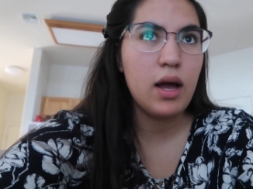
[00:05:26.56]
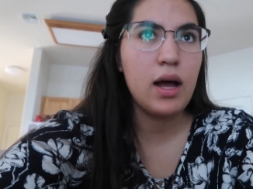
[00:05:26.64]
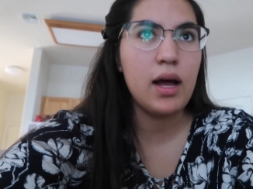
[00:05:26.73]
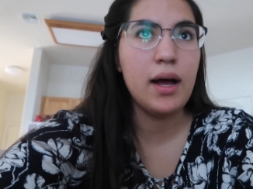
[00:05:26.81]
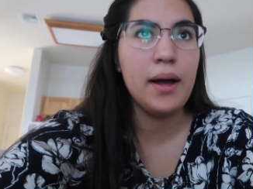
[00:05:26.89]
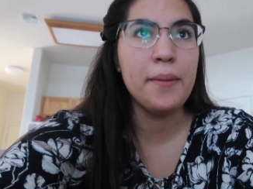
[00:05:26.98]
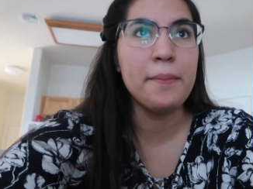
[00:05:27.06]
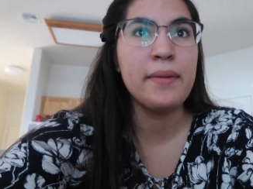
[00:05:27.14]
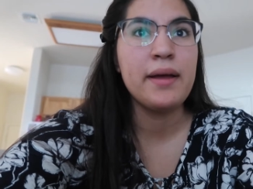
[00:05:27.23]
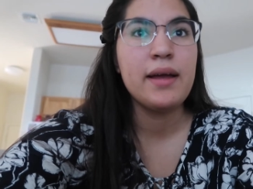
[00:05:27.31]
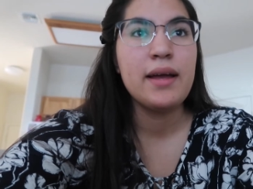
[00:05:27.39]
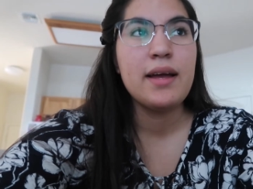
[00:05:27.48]

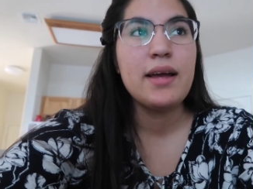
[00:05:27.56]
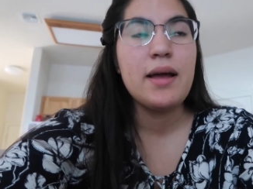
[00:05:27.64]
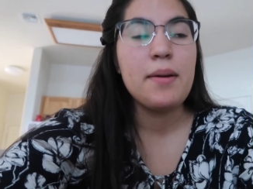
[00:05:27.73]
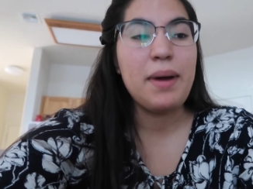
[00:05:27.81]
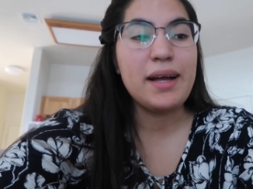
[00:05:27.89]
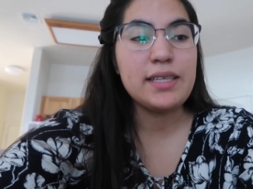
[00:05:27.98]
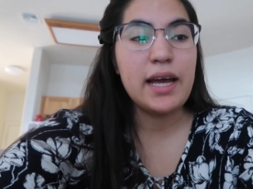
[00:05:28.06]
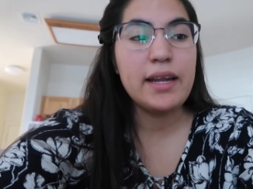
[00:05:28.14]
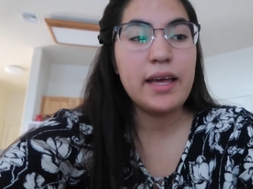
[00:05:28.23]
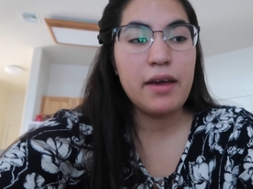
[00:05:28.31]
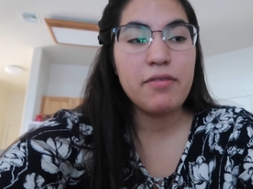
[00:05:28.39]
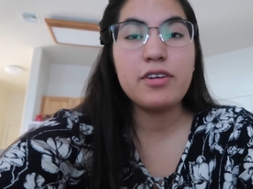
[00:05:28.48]
um, my
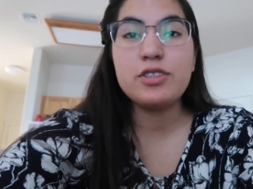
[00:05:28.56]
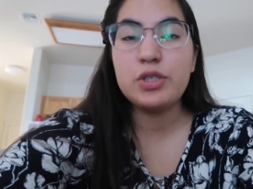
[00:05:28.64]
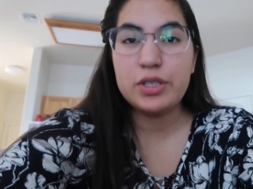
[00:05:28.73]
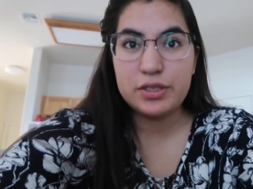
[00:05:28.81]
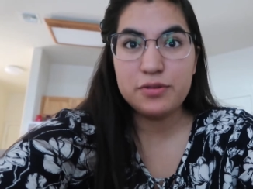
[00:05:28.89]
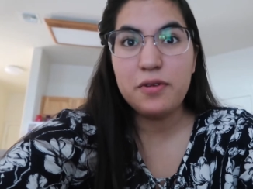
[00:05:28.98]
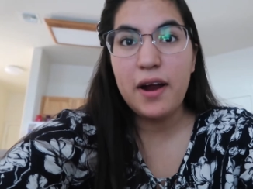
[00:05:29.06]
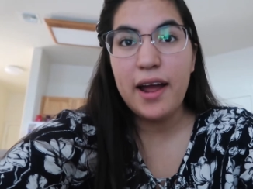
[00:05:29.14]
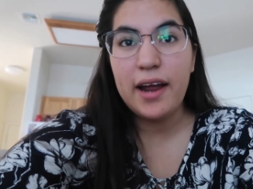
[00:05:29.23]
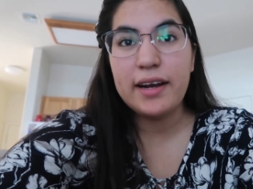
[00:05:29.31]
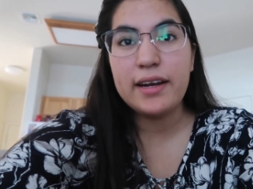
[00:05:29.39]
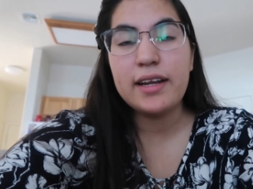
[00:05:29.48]
dad gave her to his
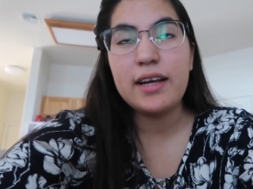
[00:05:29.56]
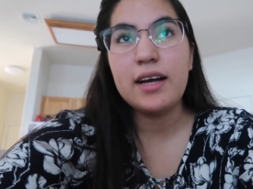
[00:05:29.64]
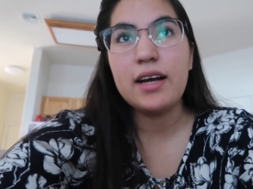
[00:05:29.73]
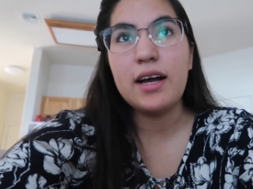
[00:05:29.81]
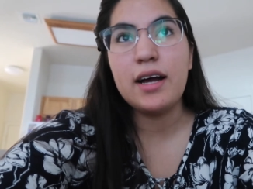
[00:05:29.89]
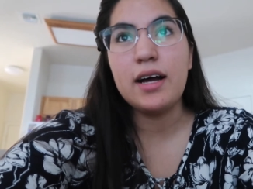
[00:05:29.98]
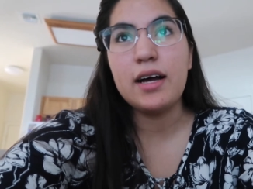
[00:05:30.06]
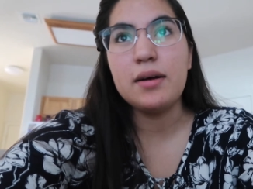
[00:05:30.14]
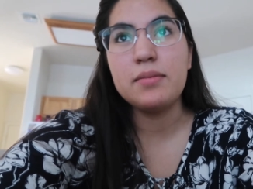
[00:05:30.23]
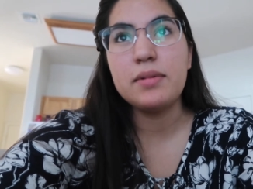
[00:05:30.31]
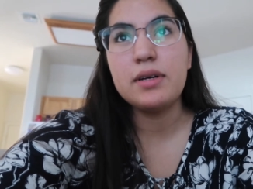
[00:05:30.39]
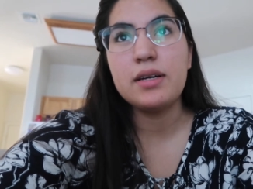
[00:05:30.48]
friend
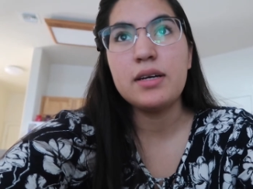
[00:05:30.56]
um,